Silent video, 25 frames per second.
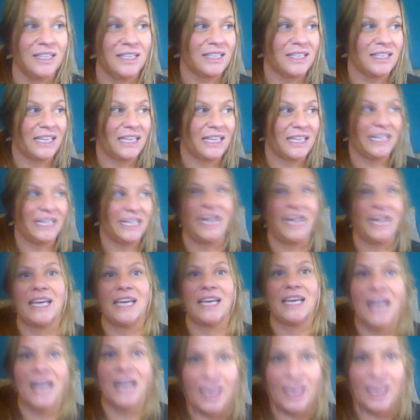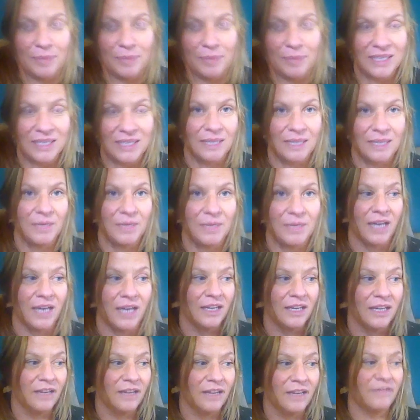And it's like I can't get ahead because I'm
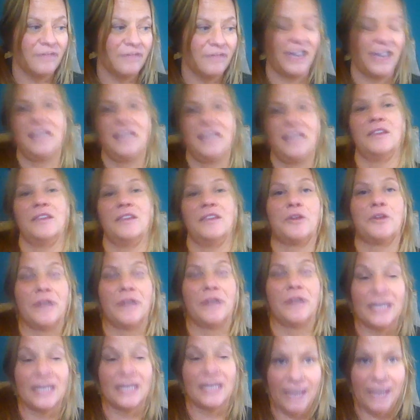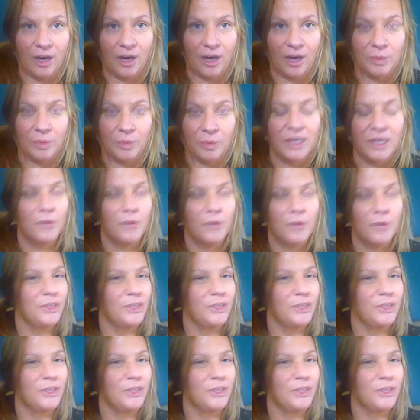not finding the correct help,